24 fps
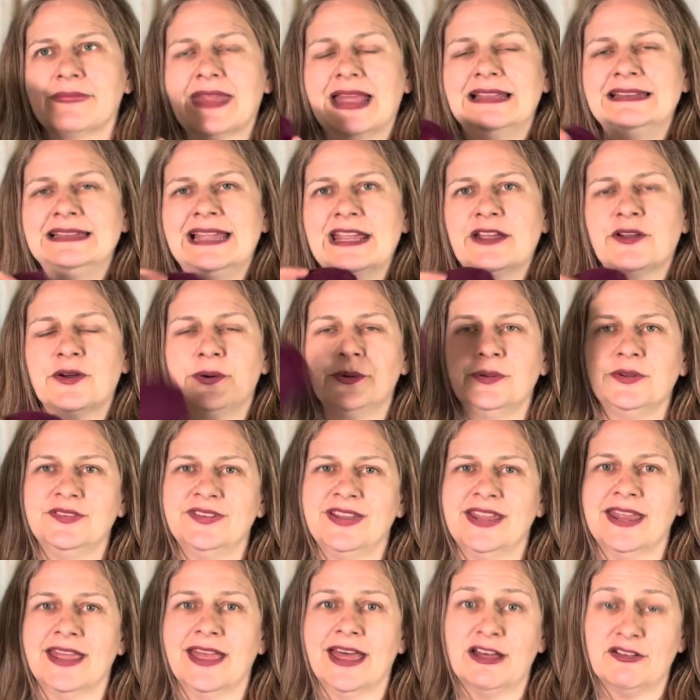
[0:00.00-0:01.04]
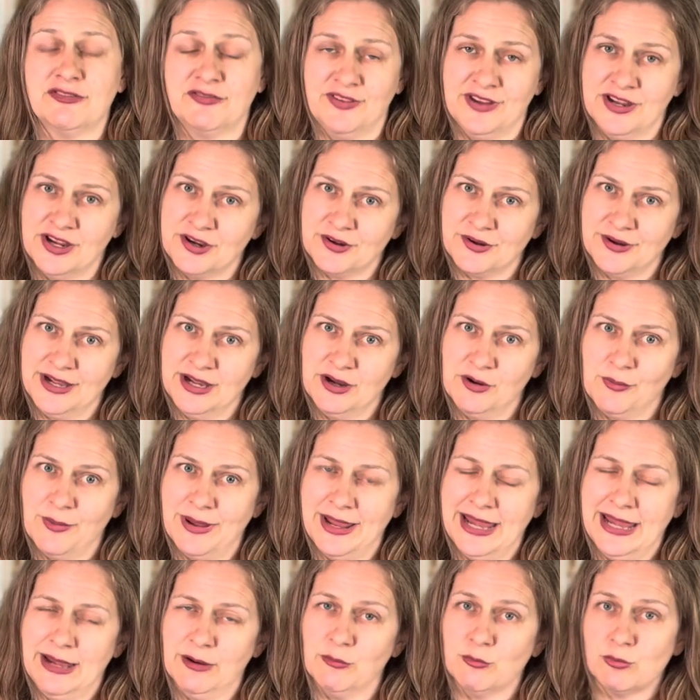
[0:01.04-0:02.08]
like holding a fingering
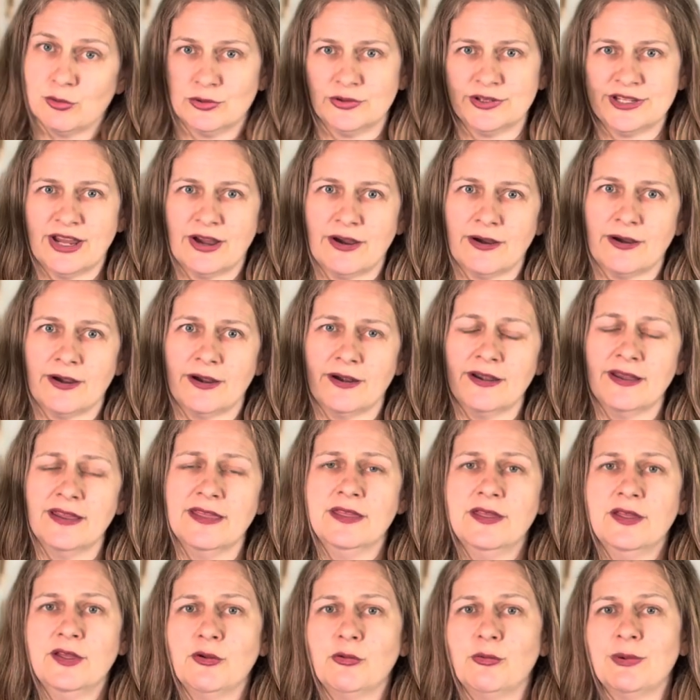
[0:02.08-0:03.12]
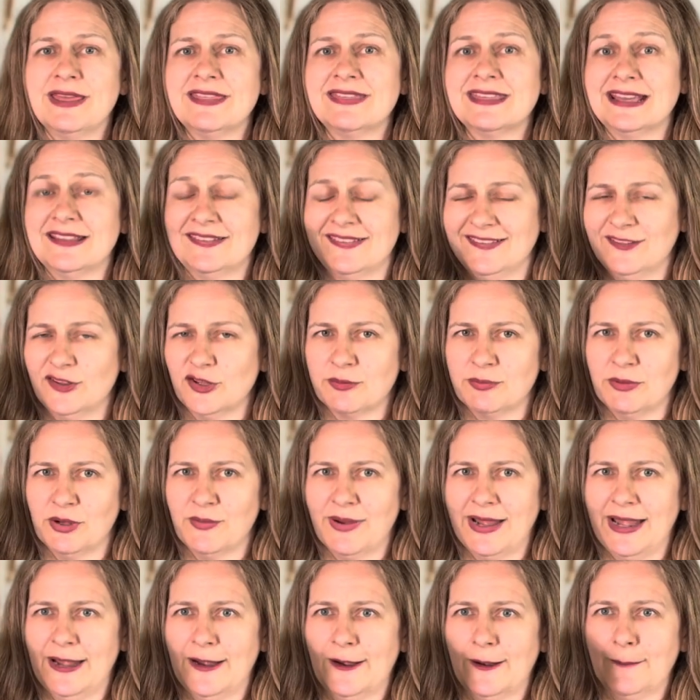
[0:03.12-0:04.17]
weight wool yarn with a silk
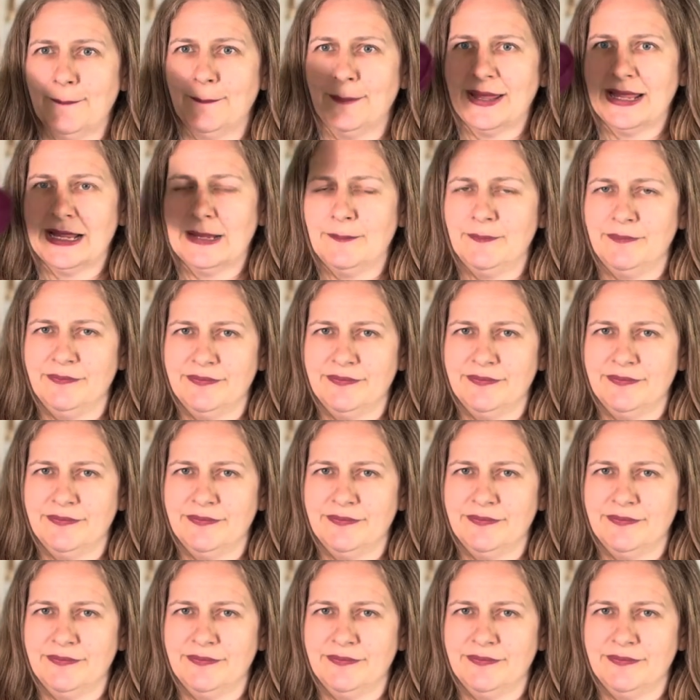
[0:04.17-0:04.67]
mohair, but